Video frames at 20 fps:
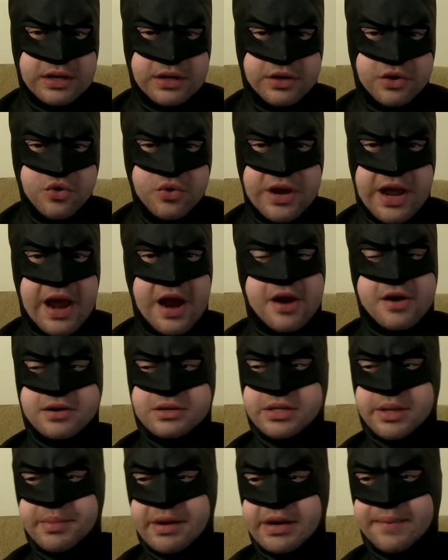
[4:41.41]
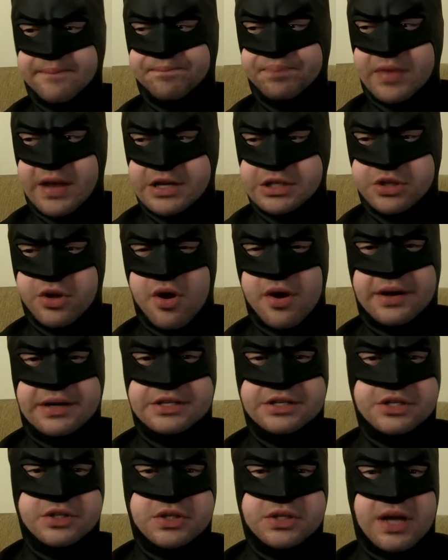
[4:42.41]
Who cares? I mean, as long
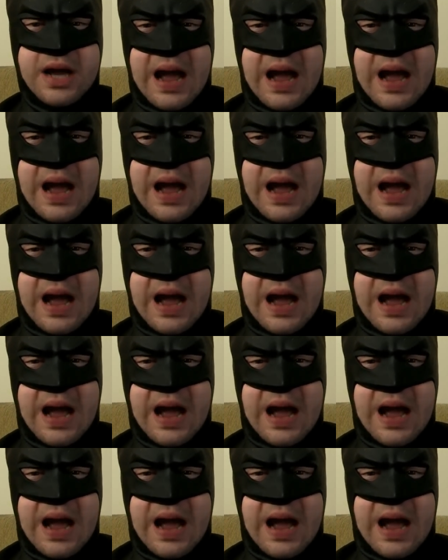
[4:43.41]
as